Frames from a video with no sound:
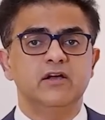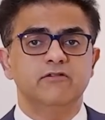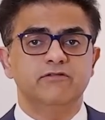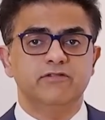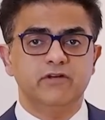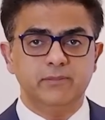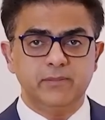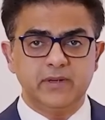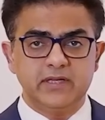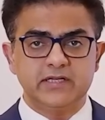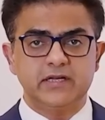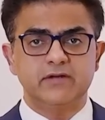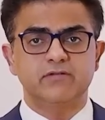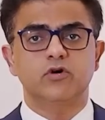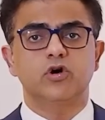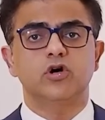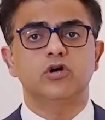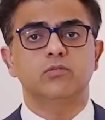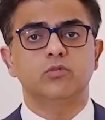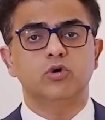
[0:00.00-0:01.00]
females have
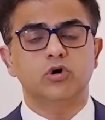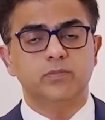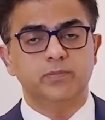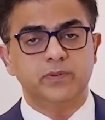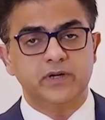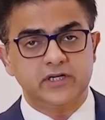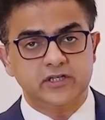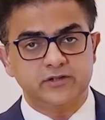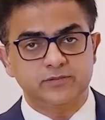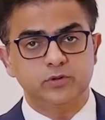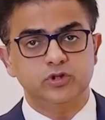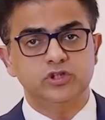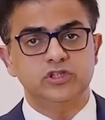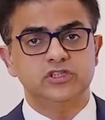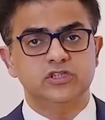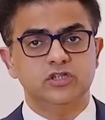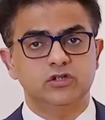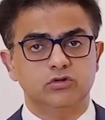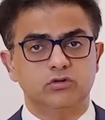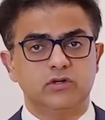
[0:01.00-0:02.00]
got more
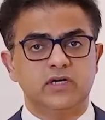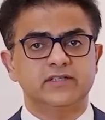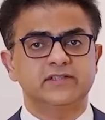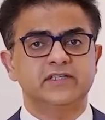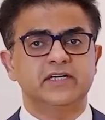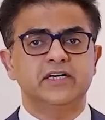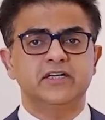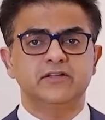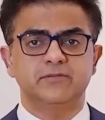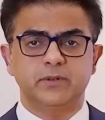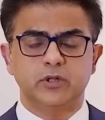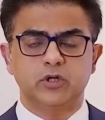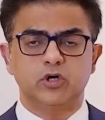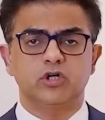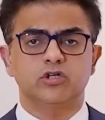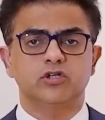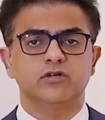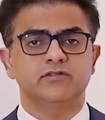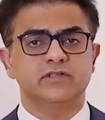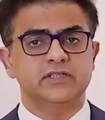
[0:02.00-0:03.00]
predisposition to arthritis
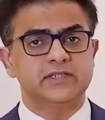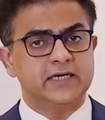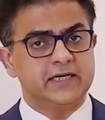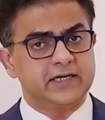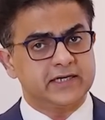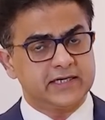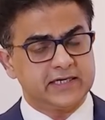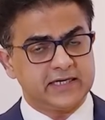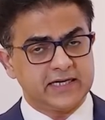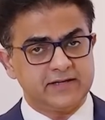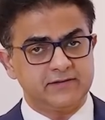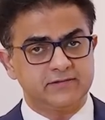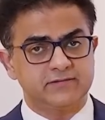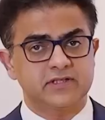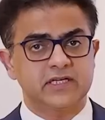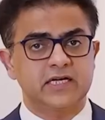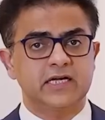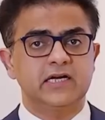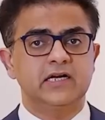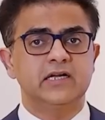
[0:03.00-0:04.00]
because of sedentary
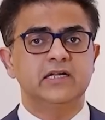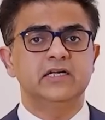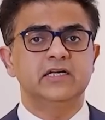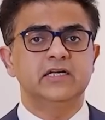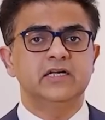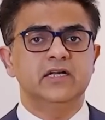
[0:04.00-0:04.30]
lifestyle